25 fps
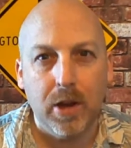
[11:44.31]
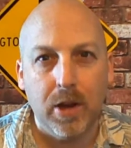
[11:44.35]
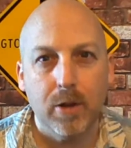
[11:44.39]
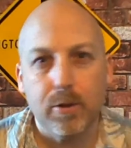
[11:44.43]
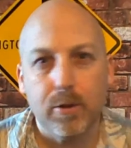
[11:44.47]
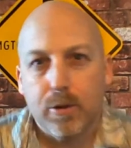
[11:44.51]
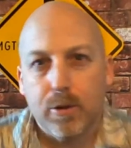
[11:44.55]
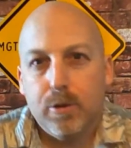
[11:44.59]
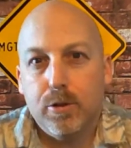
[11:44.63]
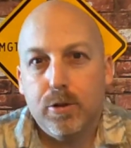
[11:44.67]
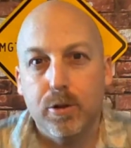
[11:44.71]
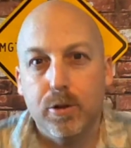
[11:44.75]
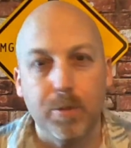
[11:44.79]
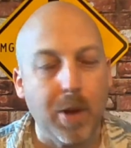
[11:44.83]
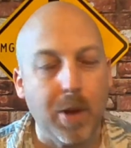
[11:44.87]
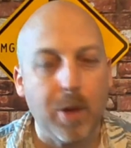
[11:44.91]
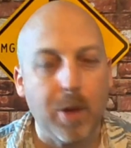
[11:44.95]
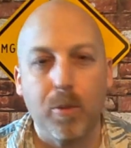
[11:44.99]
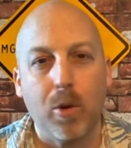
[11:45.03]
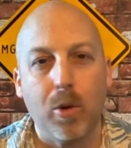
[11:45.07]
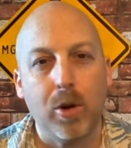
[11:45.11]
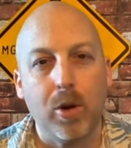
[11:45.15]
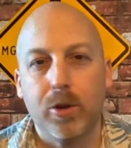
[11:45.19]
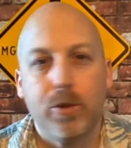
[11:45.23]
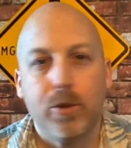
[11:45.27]
or you might
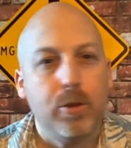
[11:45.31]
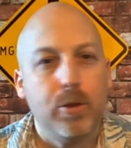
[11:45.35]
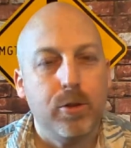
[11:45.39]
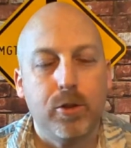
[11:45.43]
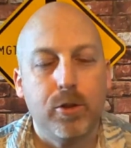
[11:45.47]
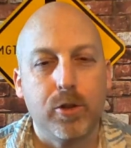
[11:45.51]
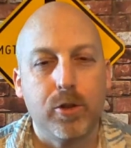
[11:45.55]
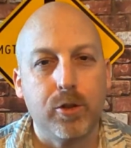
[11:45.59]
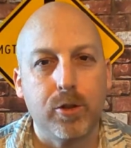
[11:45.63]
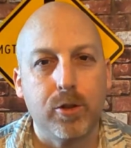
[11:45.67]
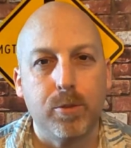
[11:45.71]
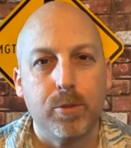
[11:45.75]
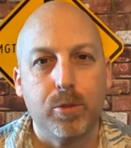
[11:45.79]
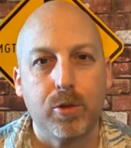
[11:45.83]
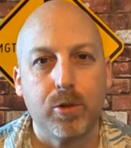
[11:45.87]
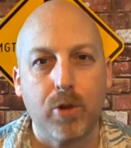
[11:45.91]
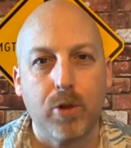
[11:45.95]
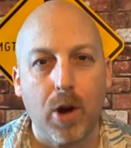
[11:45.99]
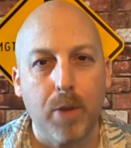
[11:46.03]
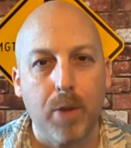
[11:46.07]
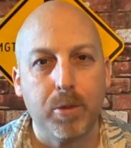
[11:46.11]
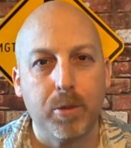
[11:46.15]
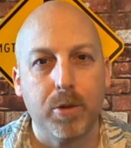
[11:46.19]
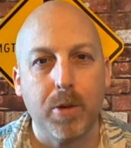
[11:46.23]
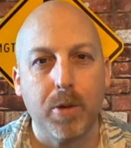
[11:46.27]
want to
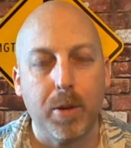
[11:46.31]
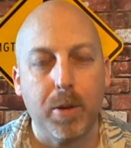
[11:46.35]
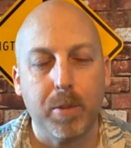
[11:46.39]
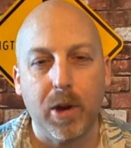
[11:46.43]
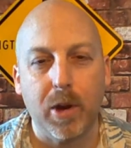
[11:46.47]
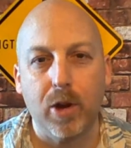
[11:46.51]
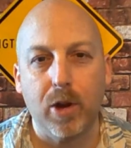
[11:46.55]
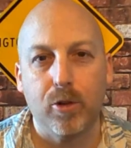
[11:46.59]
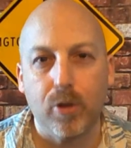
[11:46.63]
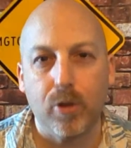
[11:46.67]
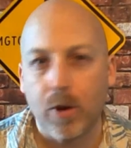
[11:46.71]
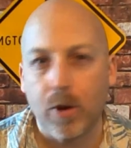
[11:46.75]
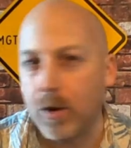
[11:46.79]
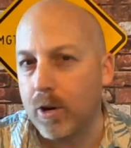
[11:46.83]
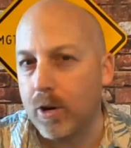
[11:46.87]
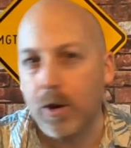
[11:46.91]
subscribe to my Patreon.